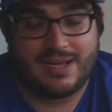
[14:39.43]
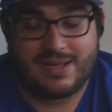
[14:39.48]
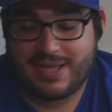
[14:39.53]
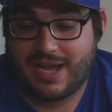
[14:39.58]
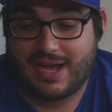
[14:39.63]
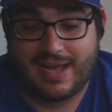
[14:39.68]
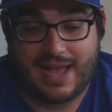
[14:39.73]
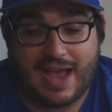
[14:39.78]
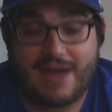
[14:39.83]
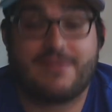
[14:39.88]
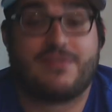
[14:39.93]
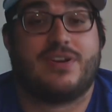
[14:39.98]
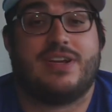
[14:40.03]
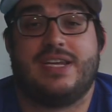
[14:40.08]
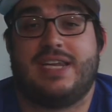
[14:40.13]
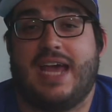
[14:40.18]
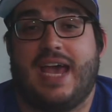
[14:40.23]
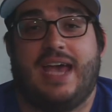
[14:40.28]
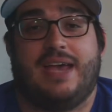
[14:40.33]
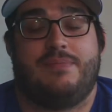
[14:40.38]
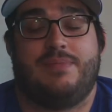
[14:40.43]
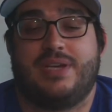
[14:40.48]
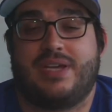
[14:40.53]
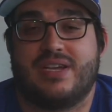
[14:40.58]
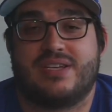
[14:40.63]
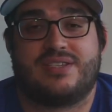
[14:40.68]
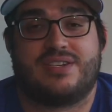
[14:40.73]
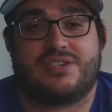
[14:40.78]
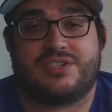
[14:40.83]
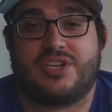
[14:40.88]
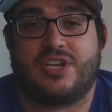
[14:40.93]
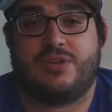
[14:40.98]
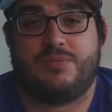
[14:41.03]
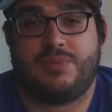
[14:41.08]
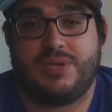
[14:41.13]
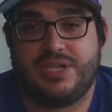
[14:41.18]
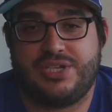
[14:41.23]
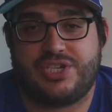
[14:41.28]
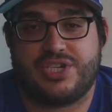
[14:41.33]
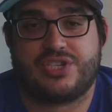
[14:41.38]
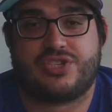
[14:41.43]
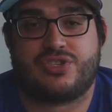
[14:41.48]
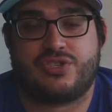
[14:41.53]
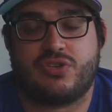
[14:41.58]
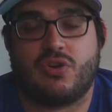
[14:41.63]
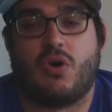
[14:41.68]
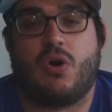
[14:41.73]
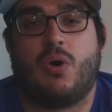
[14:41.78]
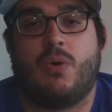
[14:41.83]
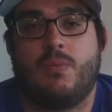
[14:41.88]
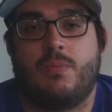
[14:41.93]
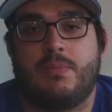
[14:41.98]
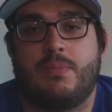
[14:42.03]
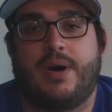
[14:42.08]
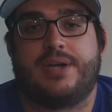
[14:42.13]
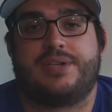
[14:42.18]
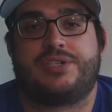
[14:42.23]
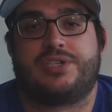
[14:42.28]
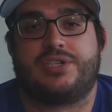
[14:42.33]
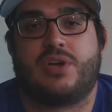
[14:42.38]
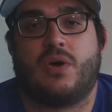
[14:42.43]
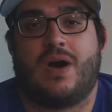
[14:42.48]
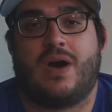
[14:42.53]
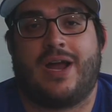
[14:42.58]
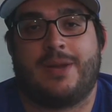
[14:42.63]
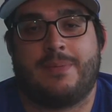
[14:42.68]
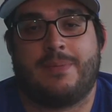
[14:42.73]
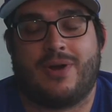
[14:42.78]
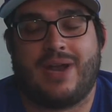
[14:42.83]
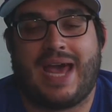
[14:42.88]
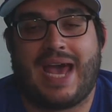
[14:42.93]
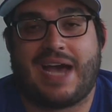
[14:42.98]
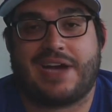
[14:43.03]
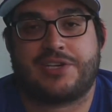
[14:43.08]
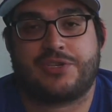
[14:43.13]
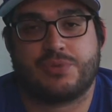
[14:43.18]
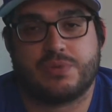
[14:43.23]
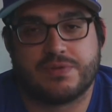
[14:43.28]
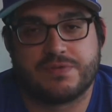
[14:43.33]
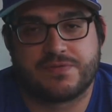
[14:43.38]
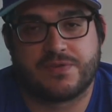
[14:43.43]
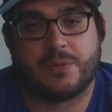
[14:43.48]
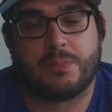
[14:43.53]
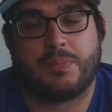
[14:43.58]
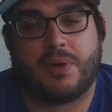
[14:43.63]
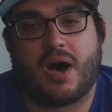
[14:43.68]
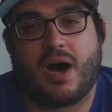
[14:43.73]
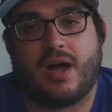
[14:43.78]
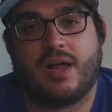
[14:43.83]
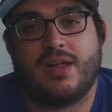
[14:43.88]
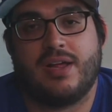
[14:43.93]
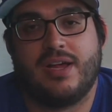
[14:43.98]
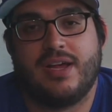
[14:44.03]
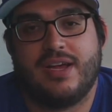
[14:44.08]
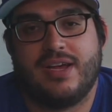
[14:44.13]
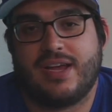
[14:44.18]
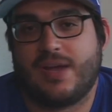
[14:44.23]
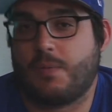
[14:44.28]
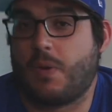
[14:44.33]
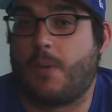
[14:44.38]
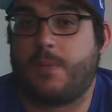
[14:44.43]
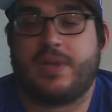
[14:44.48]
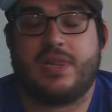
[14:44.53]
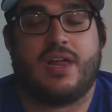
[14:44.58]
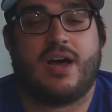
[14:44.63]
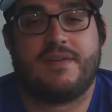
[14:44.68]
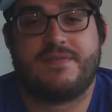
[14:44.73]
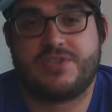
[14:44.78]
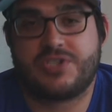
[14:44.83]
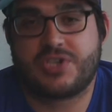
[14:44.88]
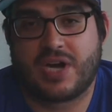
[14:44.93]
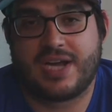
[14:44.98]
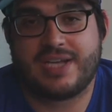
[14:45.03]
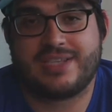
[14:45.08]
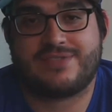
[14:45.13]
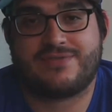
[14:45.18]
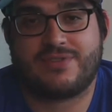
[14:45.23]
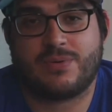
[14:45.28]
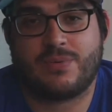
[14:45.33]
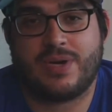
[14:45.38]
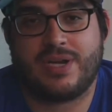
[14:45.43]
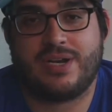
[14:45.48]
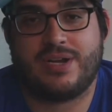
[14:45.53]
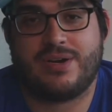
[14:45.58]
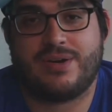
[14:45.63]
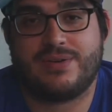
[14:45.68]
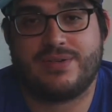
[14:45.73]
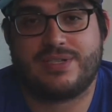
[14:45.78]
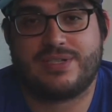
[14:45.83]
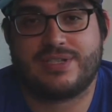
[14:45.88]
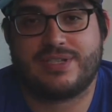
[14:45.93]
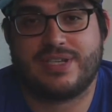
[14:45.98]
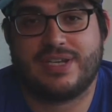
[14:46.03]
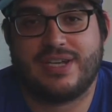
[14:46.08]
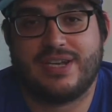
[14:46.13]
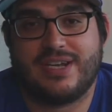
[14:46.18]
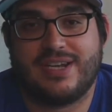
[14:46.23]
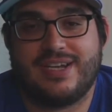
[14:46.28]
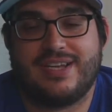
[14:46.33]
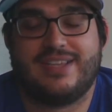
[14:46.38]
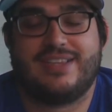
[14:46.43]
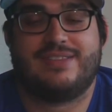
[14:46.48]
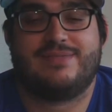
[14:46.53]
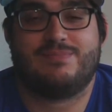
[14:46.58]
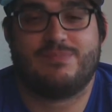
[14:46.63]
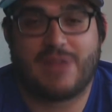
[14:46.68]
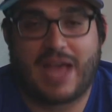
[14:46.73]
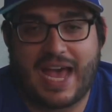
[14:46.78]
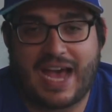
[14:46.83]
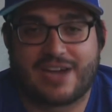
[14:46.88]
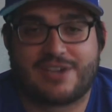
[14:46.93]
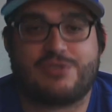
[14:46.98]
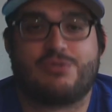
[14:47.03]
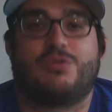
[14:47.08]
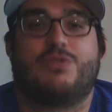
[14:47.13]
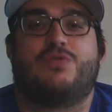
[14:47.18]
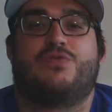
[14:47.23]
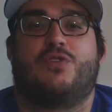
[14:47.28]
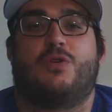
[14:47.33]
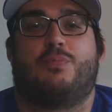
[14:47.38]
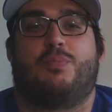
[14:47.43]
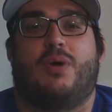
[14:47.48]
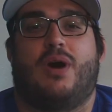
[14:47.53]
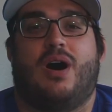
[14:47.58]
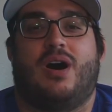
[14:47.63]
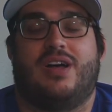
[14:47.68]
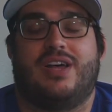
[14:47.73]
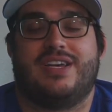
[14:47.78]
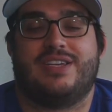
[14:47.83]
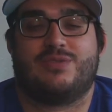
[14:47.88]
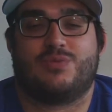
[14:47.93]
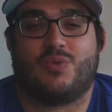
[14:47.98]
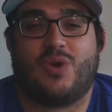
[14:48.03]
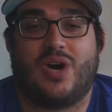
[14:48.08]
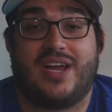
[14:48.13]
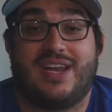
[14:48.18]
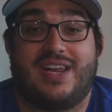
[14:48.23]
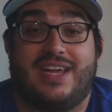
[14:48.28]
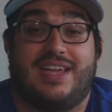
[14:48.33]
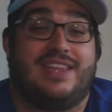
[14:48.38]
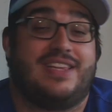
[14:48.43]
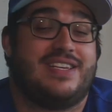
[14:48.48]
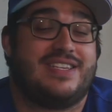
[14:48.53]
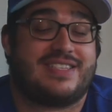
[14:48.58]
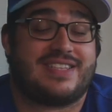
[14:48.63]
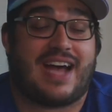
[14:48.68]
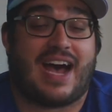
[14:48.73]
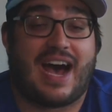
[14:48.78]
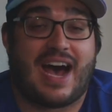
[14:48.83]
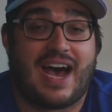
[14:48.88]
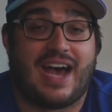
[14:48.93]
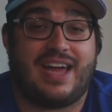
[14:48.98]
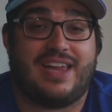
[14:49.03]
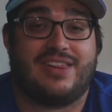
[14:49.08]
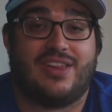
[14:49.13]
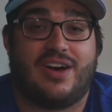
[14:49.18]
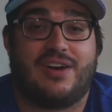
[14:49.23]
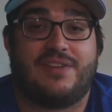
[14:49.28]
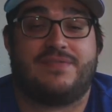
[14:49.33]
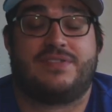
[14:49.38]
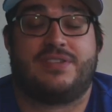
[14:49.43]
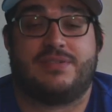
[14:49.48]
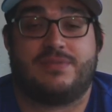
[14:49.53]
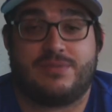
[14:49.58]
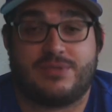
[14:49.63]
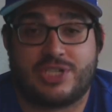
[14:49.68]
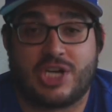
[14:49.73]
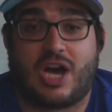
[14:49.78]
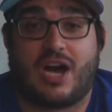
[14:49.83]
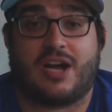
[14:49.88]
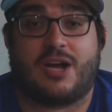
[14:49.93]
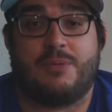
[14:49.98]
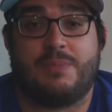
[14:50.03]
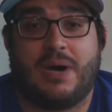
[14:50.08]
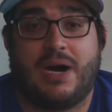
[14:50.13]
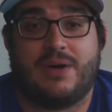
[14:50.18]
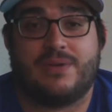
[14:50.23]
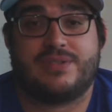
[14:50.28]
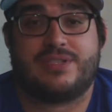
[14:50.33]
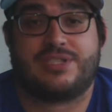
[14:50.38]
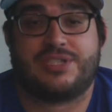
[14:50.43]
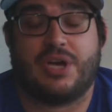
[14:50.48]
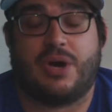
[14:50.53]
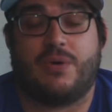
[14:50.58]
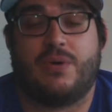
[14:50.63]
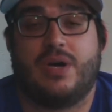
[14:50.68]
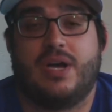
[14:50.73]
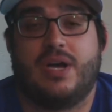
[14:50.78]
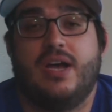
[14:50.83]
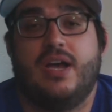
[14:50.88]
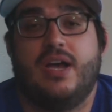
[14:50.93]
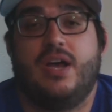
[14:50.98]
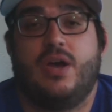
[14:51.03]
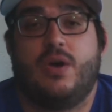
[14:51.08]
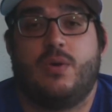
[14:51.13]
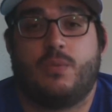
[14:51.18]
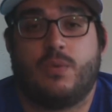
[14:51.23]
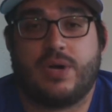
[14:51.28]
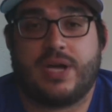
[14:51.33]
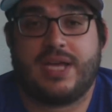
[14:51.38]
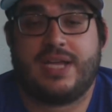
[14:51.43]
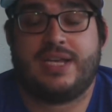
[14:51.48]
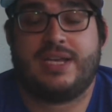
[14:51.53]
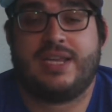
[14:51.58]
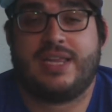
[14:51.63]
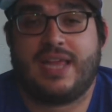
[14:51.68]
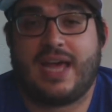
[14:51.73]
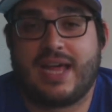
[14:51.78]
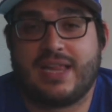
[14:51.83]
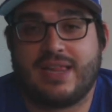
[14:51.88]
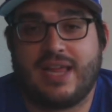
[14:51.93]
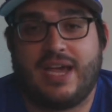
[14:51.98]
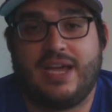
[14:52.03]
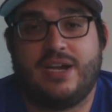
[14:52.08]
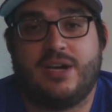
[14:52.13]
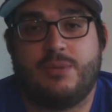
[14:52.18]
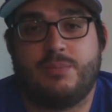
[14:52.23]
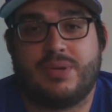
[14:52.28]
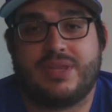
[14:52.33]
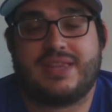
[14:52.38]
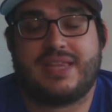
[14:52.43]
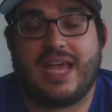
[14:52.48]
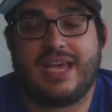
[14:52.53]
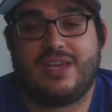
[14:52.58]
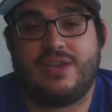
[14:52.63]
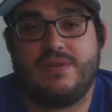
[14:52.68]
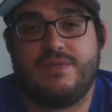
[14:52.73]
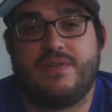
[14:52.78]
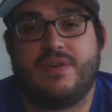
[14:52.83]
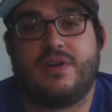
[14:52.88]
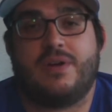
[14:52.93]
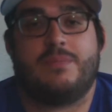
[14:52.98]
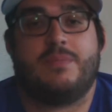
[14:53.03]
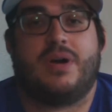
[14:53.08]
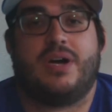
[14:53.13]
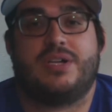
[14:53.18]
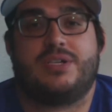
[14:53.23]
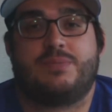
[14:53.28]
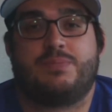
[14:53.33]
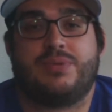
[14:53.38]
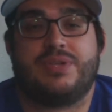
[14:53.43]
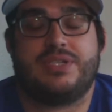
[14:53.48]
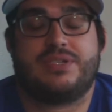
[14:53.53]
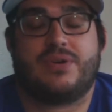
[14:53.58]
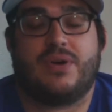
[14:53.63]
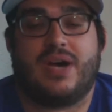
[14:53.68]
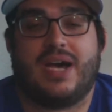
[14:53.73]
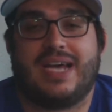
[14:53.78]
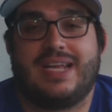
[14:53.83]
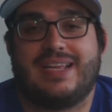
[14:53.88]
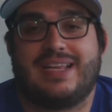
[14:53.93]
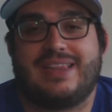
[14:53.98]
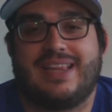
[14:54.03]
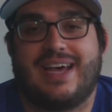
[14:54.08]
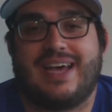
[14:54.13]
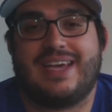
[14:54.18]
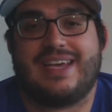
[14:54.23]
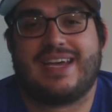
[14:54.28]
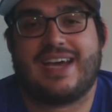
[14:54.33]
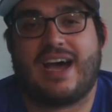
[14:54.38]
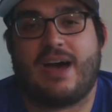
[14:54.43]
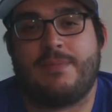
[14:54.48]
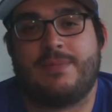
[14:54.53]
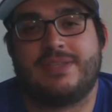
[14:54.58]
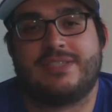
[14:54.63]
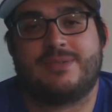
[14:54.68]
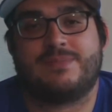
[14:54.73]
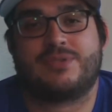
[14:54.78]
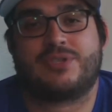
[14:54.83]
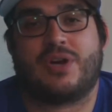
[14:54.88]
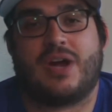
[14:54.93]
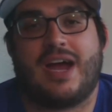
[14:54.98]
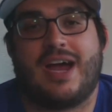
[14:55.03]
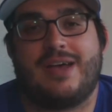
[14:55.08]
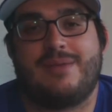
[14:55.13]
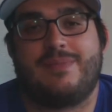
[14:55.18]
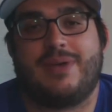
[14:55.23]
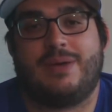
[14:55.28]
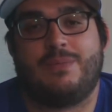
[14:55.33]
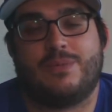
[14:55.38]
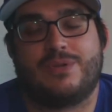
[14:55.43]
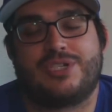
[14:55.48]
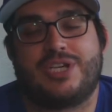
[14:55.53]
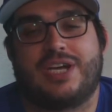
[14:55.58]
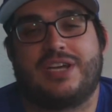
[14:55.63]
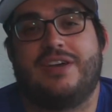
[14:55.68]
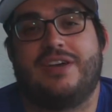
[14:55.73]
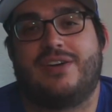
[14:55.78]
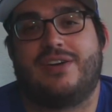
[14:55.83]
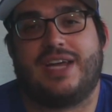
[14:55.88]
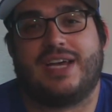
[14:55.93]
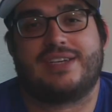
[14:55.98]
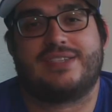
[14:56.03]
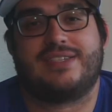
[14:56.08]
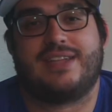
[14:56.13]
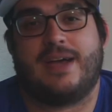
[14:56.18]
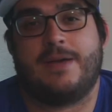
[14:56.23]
every day, because there's going to be just so much to go on about actual football. And while we love transfer windows, actual football is what at least I love to talk about. So We'll get into that later, but thank you very much. Please go ahead, like, comment, subscribe, and we'll check you out next time.